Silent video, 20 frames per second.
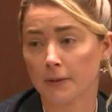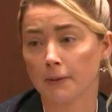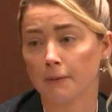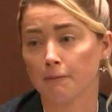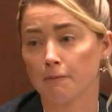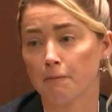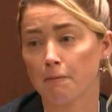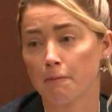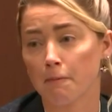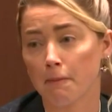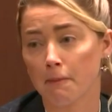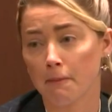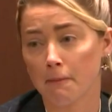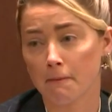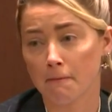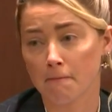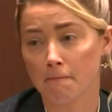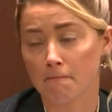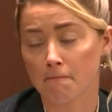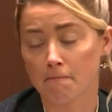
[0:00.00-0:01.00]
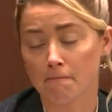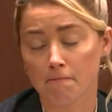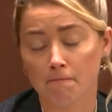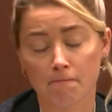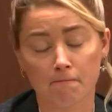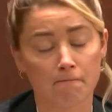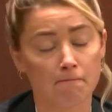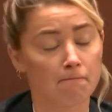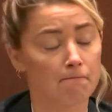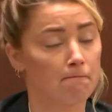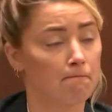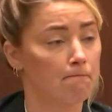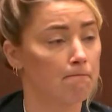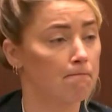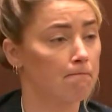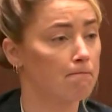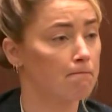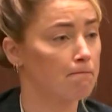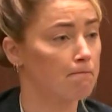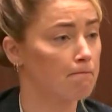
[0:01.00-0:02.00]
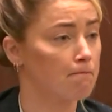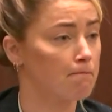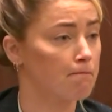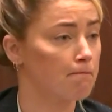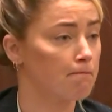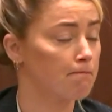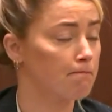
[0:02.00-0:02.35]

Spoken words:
[no speech]